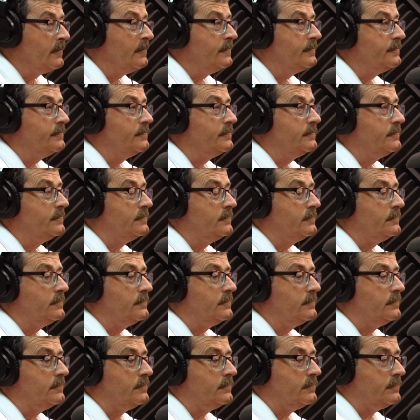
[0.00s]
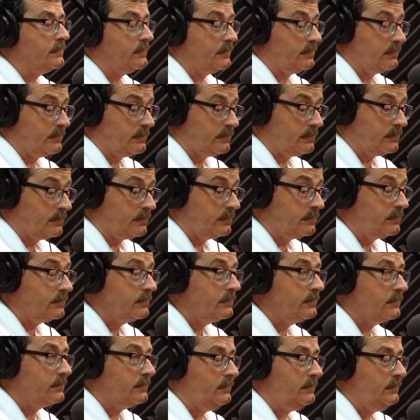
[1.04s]

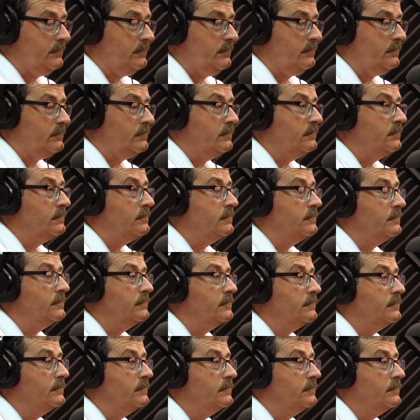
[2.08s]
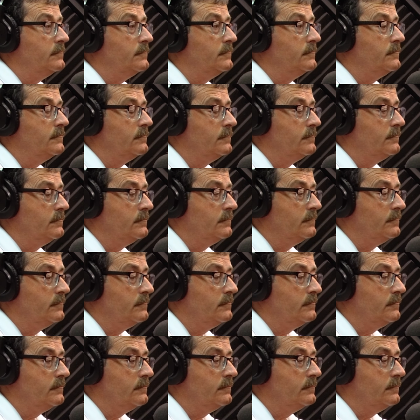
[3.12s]
(not speaking)